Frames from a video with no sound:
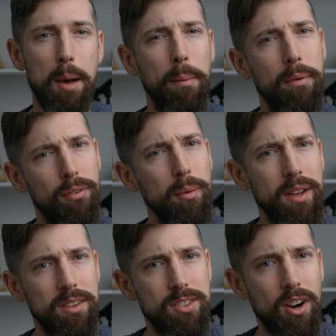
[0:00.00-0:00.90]
But before we
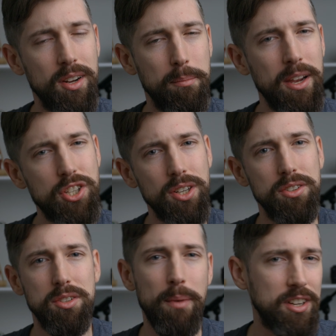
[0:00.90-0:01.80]
get started, make sure you
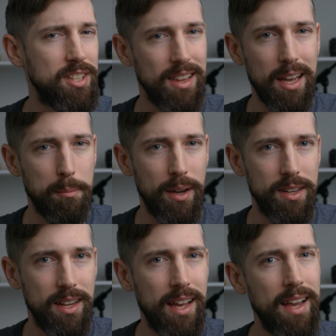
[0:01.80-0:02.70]
smash that like
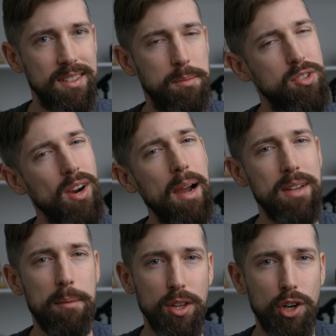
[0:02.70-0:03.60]
button and subscribe
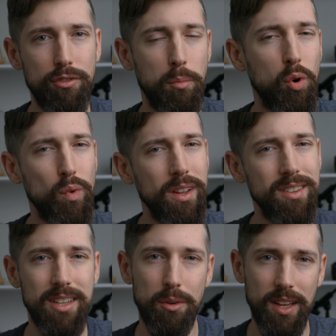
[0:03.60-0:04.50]
down below for more real
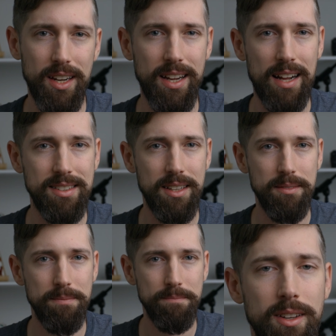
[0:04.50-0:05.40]
estate related content.
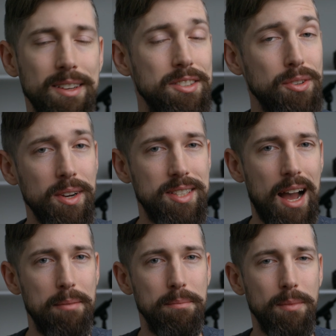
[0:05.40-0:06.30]
Story time.